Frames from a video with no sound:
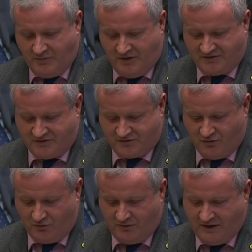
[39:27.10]
Prime
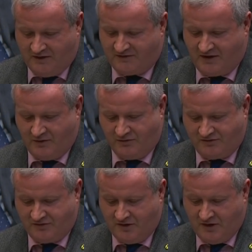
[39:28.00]
Minister told me in this
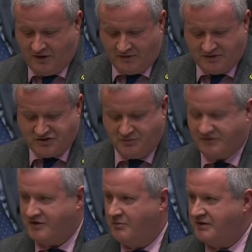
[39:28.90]
House that
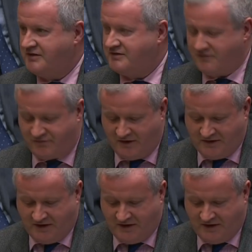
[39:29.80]
she was committed to